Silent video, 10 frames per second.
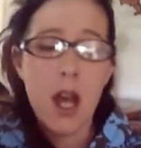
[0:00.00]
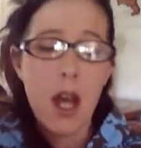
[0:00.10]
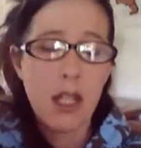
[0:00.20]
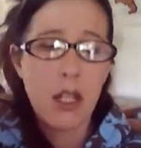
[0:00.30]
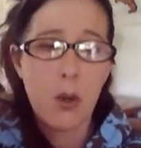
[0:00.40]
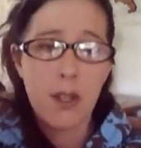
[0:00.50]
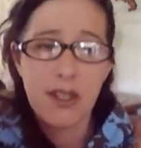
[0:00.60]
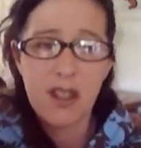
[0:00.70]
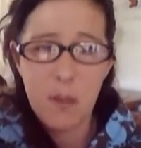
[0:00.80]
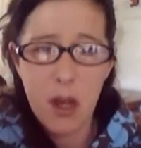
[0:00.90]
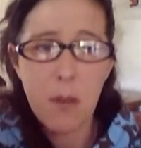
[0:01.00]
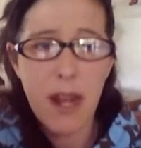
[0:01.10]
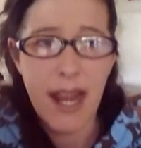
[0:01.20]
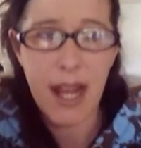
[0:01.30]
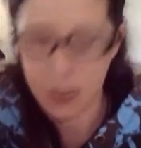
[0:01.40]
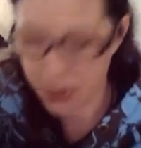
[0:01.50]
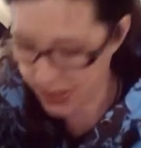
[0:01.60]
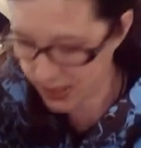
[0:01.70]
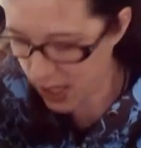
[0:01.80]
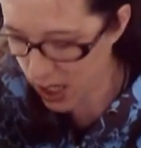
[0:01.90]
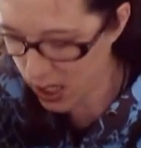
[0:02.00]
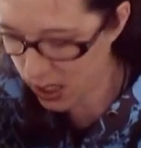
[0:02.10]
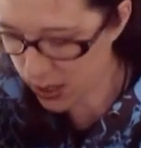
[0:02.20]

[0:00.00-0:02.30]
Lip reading: you know, and smell my hand with his tongue.